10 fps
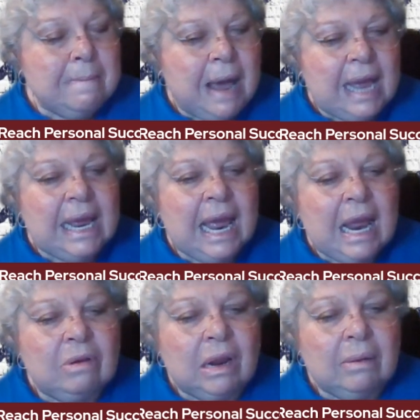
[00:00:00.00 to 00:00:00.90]
by
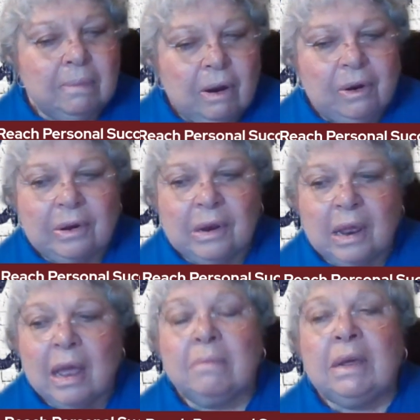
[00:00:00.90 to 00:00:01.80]
Eric Berne,
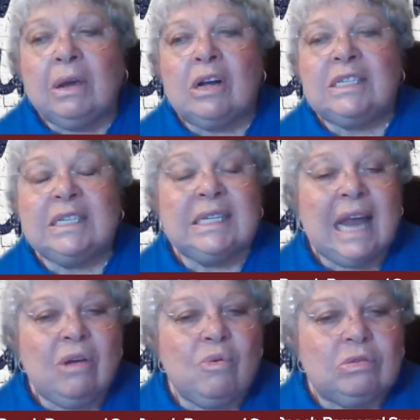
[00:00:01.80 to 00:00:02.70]
because
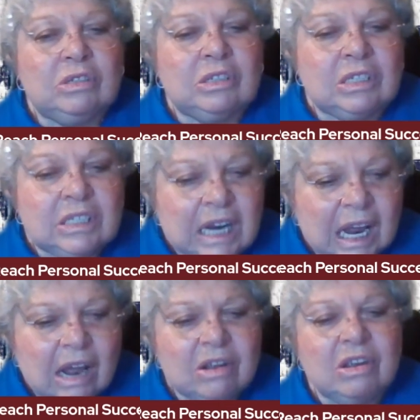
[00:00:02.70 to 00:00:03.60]
they will
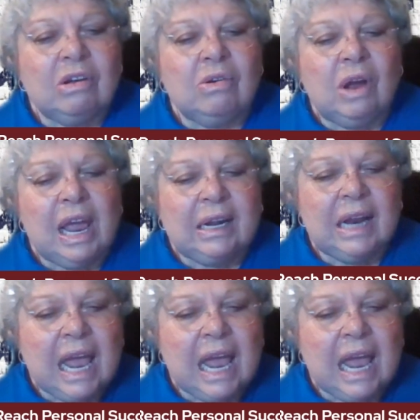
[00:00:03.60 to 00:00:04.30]
tell you and,